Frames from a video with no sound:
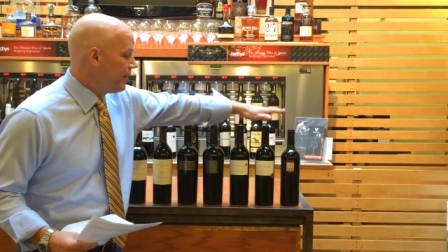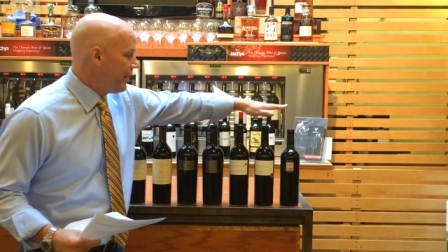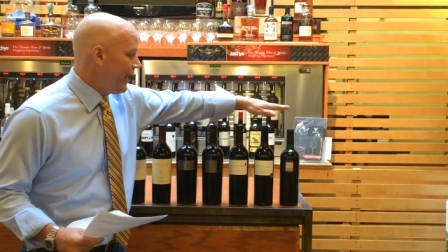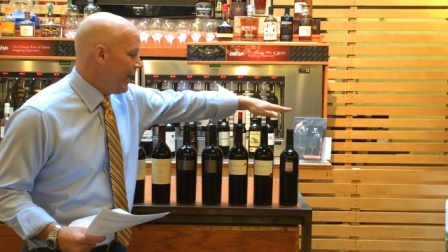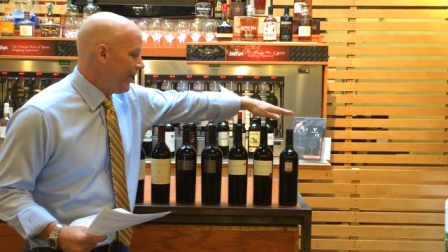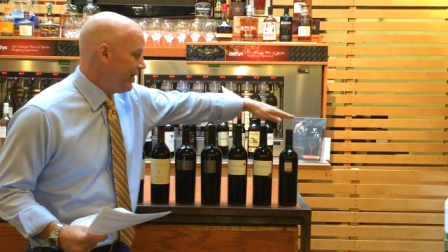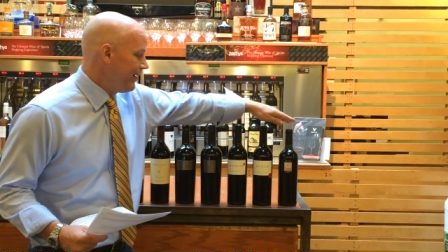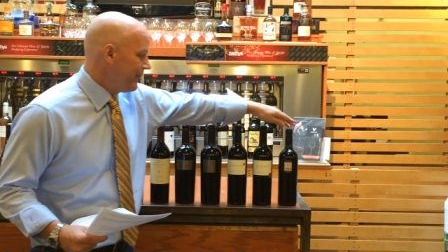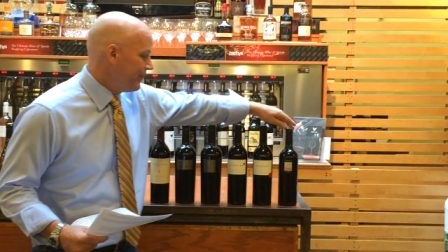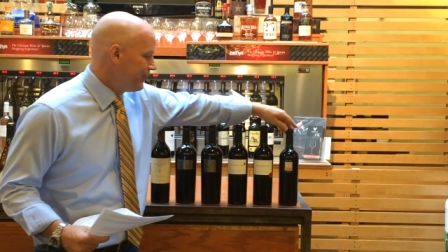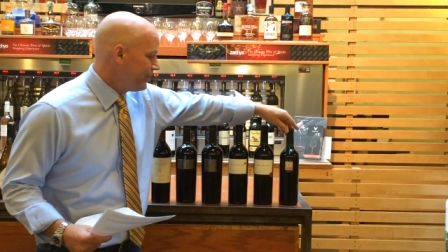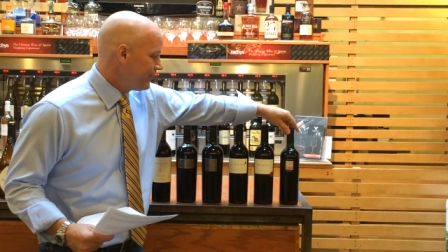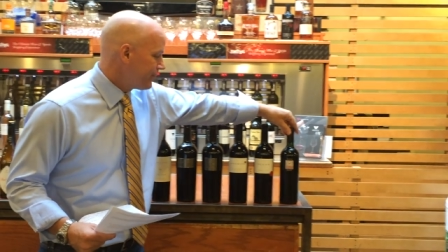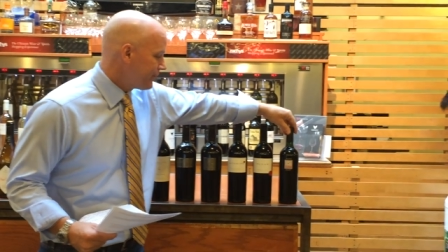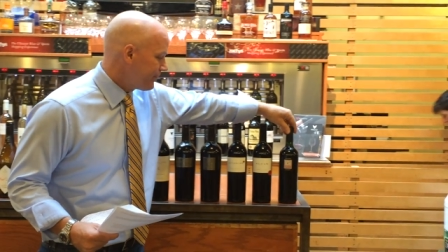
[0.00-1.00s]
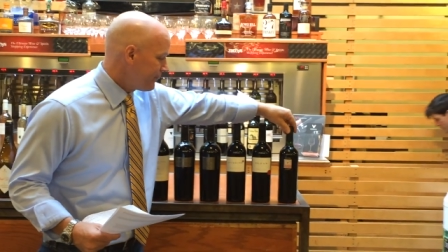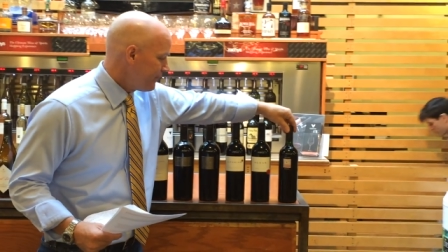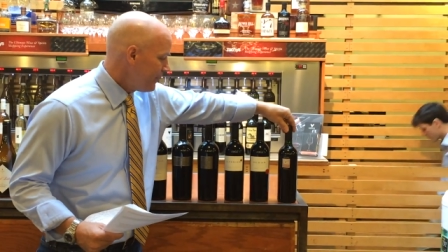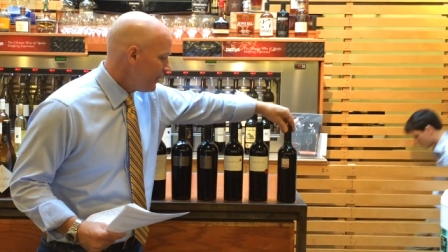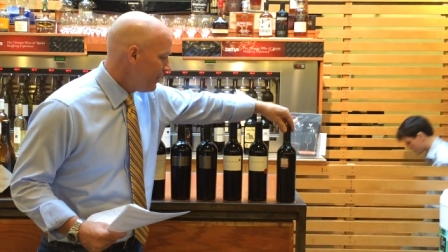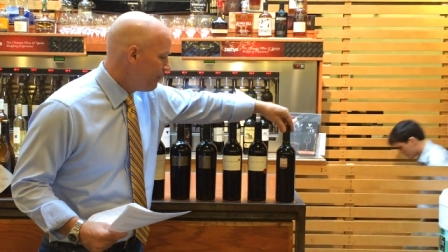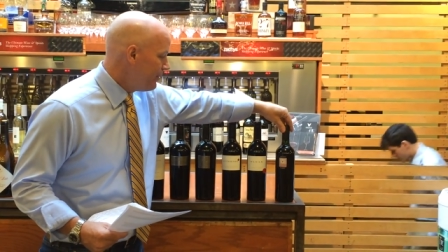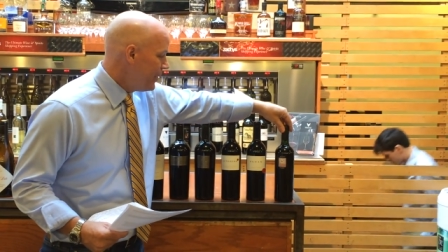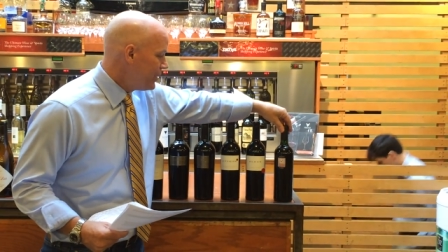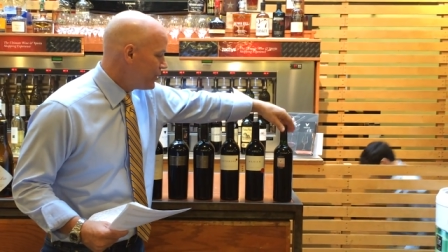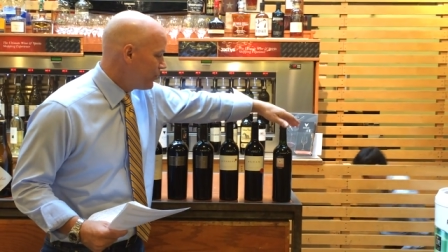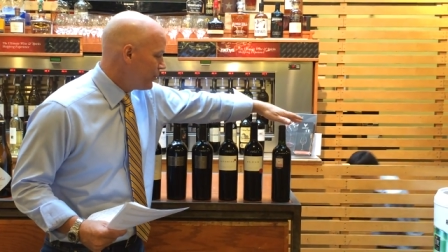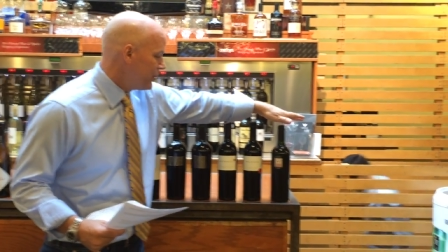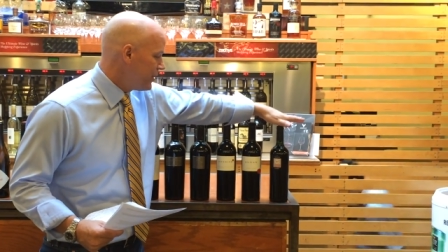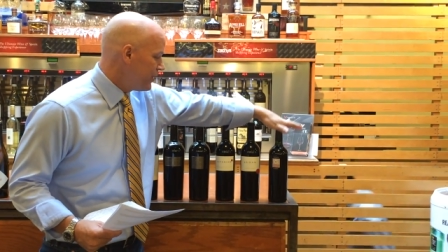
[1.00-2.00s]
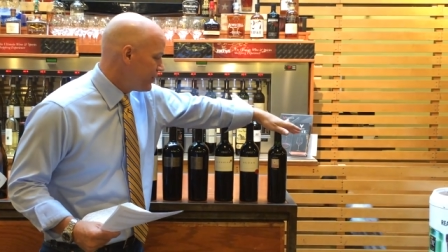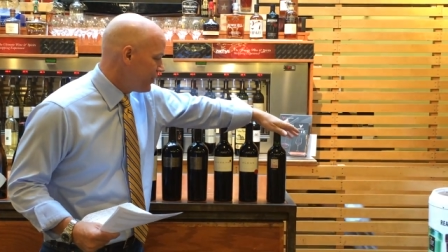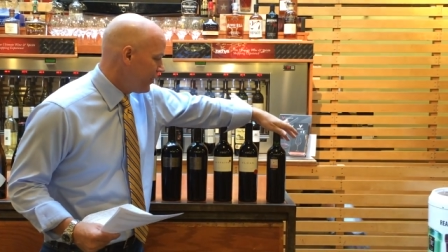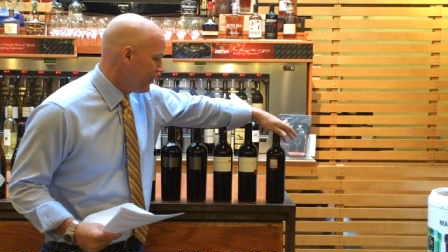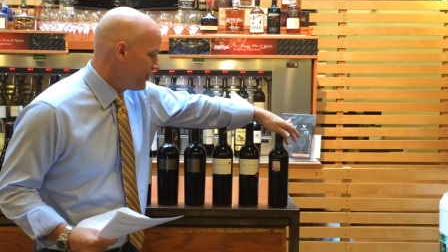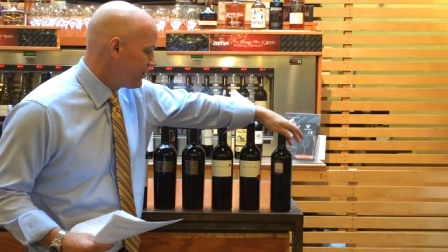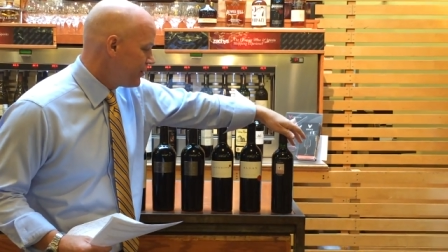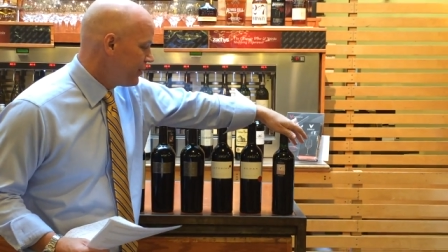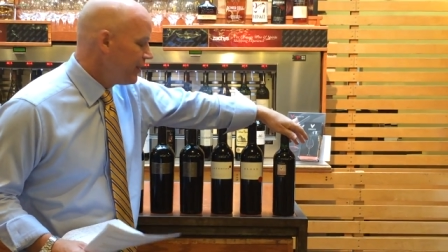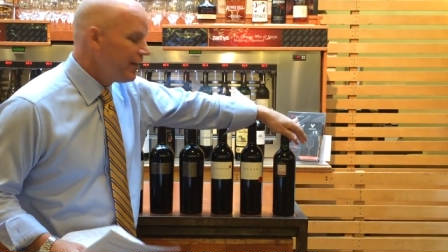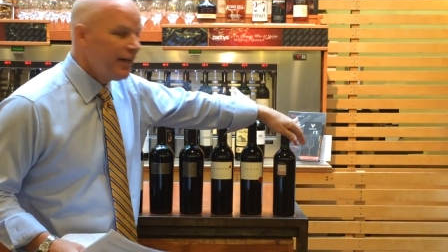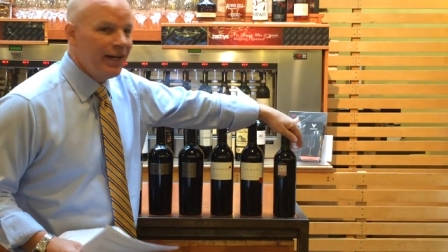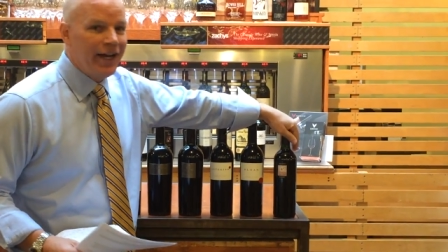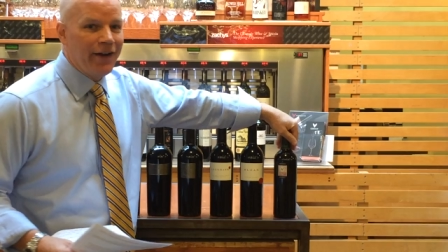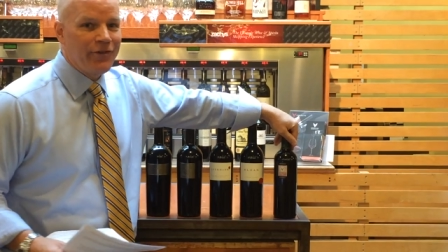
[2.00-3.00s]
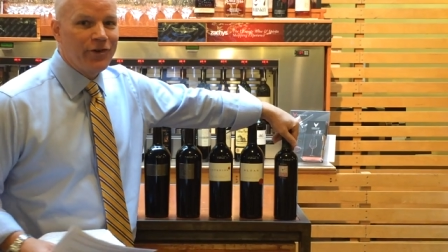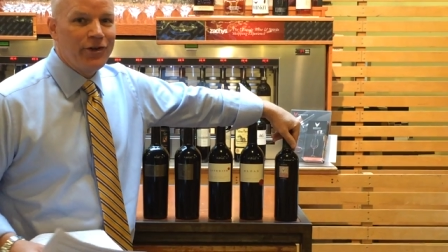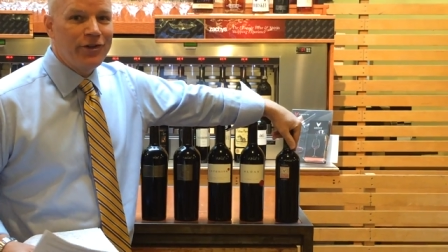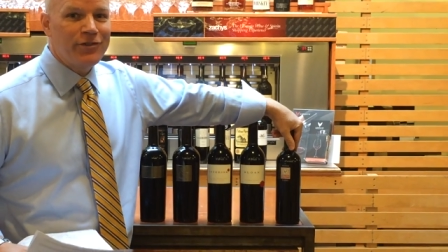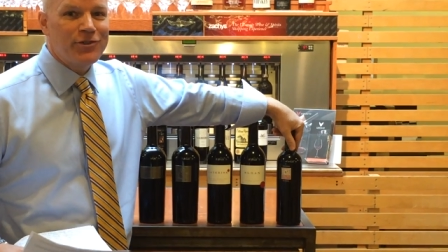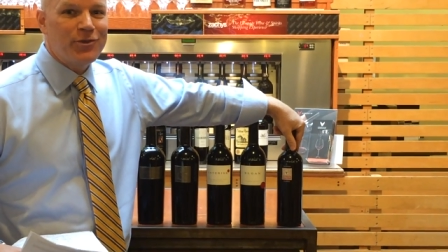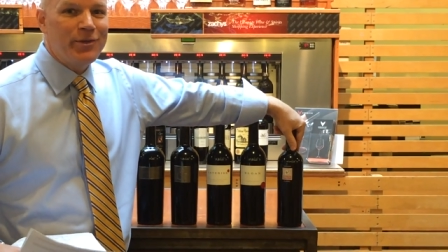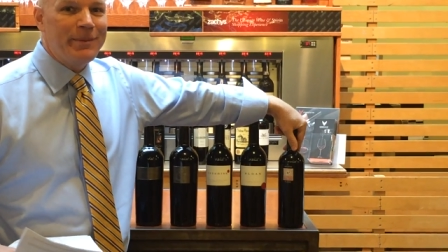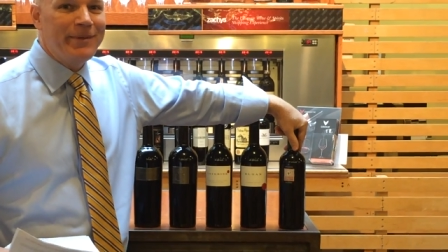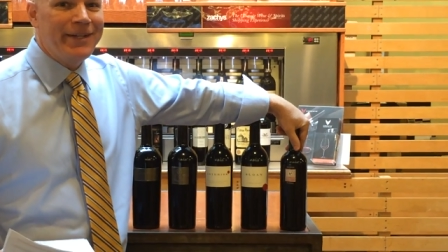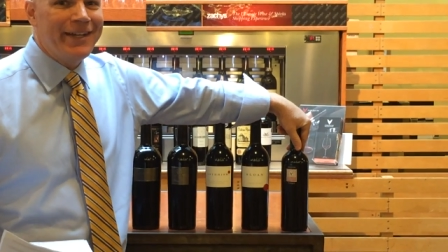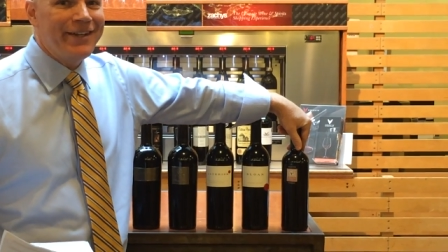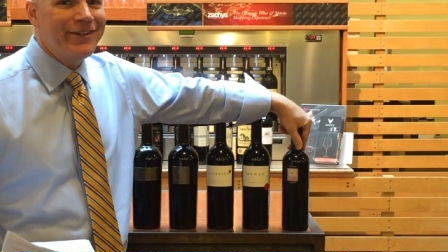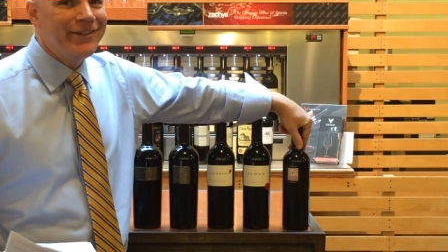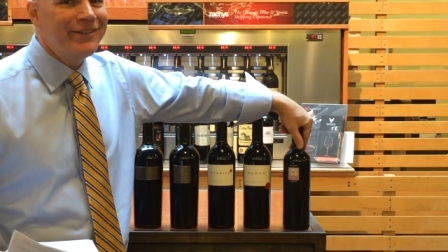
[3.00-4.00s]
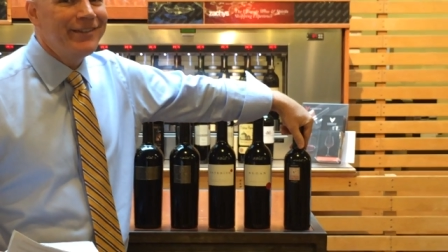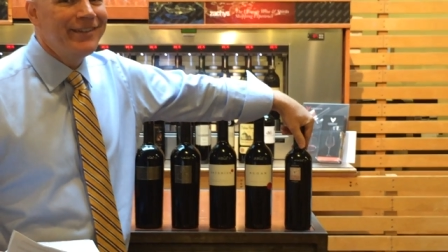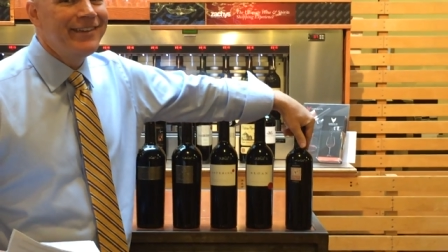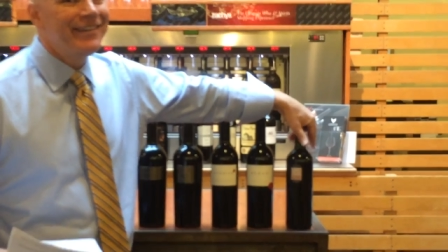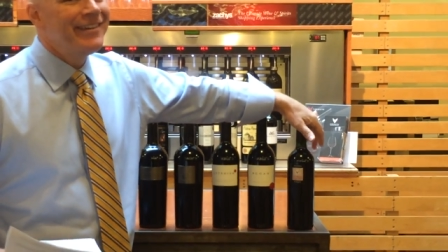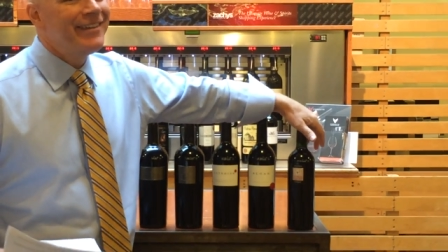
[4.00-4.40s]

Then, piece de resistance. Ever heard of Screaming Eagle?